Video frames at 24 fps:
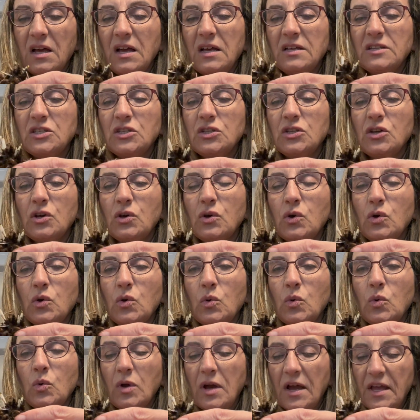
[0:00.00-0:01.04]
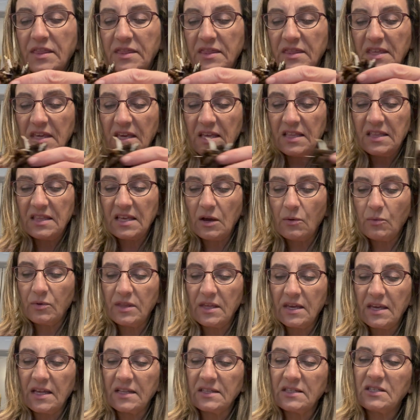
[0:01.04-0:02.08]
So I think that when
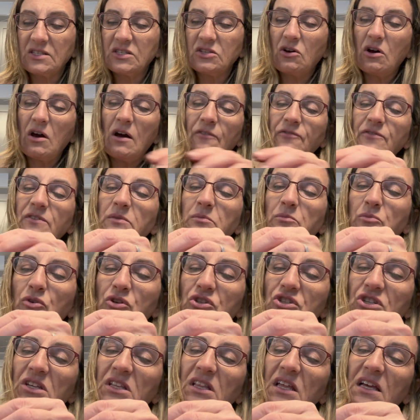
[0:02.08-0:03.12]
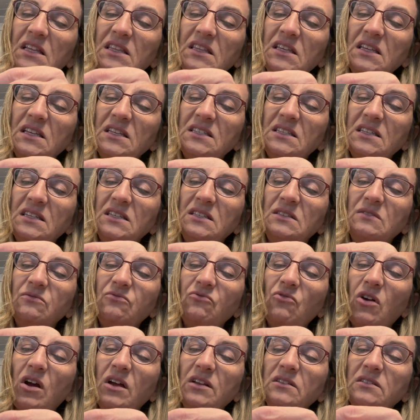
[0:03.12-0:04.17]
they get soft and mushy like this, it's
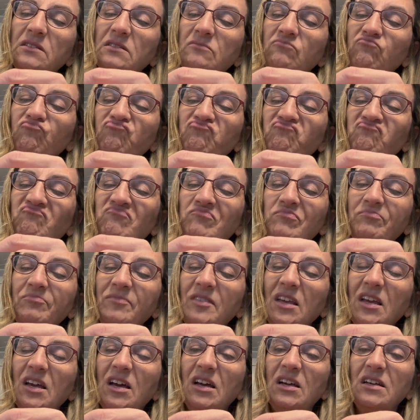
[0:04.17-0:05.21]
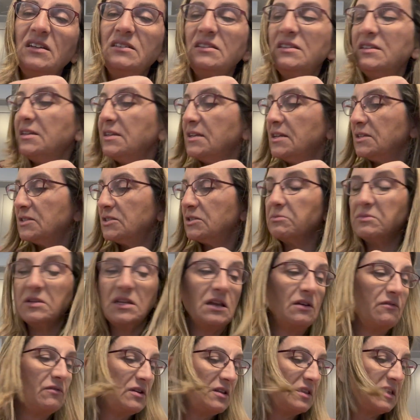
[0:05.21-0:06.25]
rotten. Yeah. So I'm going to
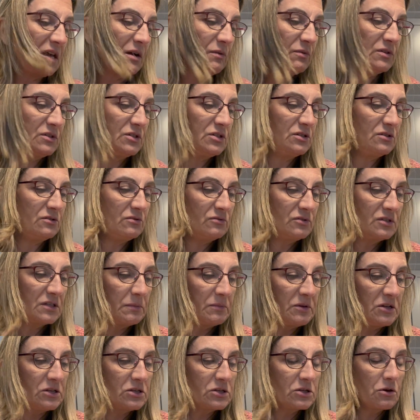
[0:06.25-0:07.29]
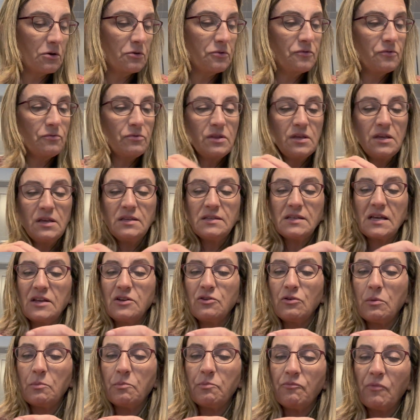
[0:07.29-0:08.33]
get rid of that one too. So let me just go through these. I
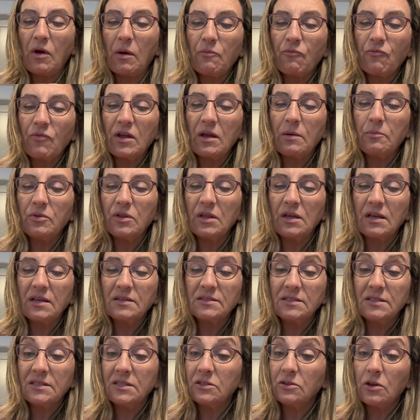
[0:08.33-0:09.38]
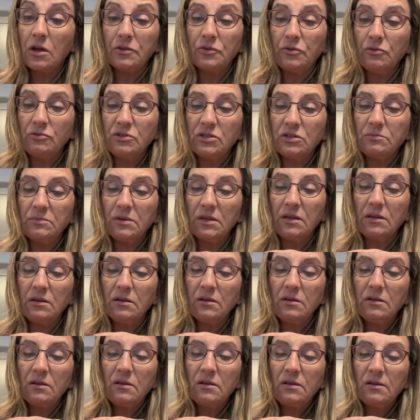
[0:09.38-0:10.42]
know I'm rambling because this is all new to me.
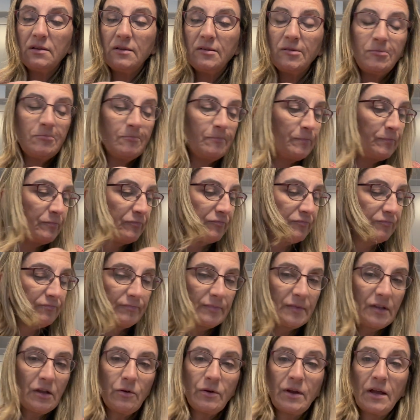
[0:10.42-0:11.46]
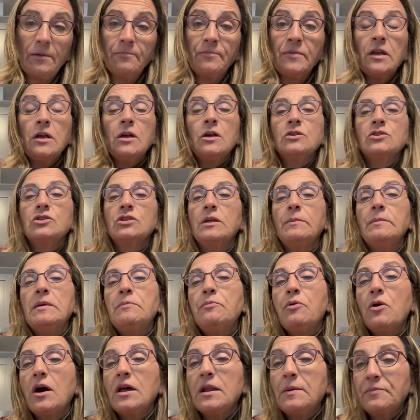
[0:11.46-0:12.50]
Okay. So let me
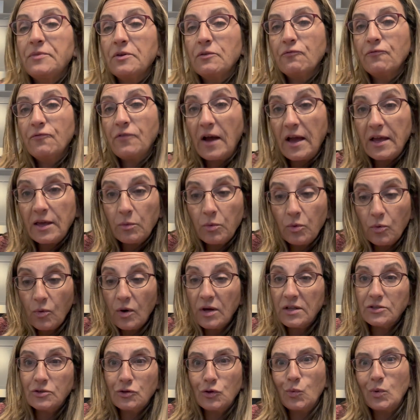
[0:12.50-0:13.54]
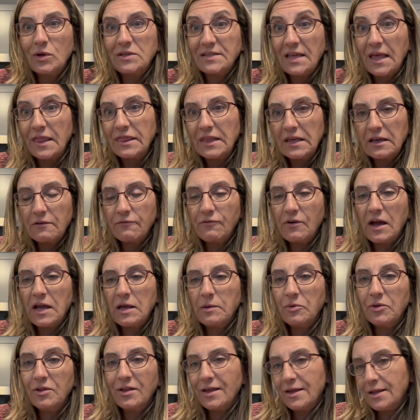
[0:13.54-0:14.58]
pot up the viable ones, or the ones I think are
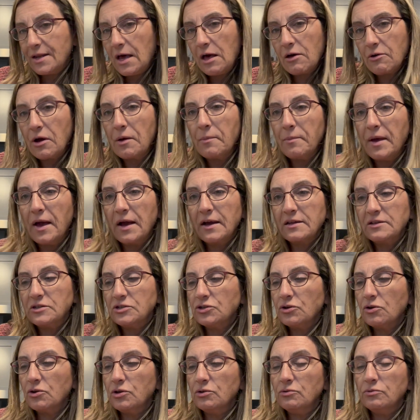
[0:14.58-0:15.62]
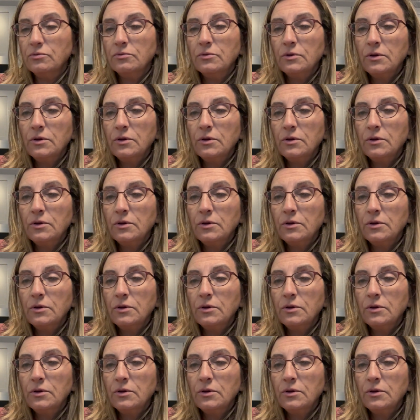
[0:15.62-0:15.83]
viable, and I'll come back and show you.